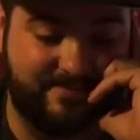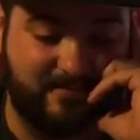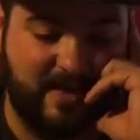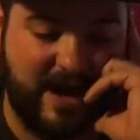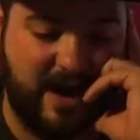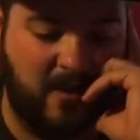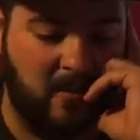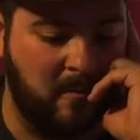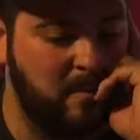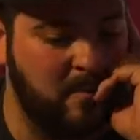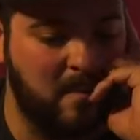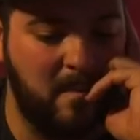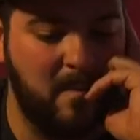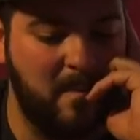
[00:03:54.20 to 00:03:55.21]
Wow.
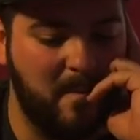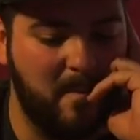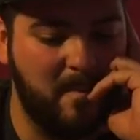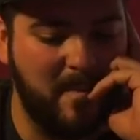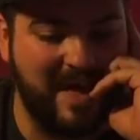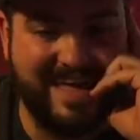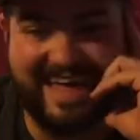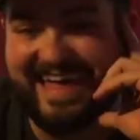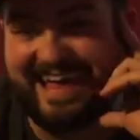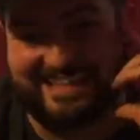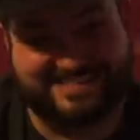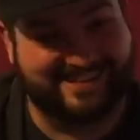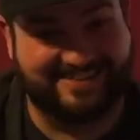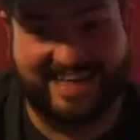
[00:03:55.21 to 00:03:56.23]

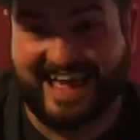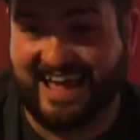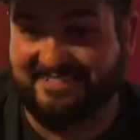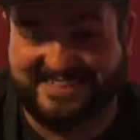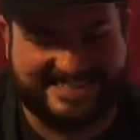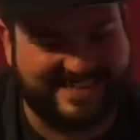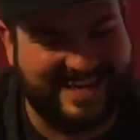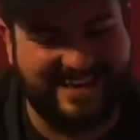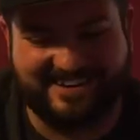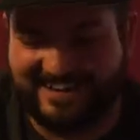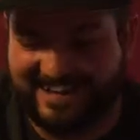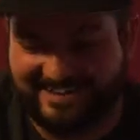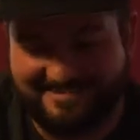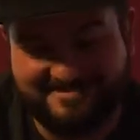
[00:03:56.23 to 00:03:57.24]
That's all I have to say
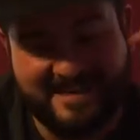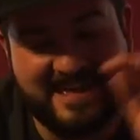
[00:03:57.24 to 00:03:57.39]
on it.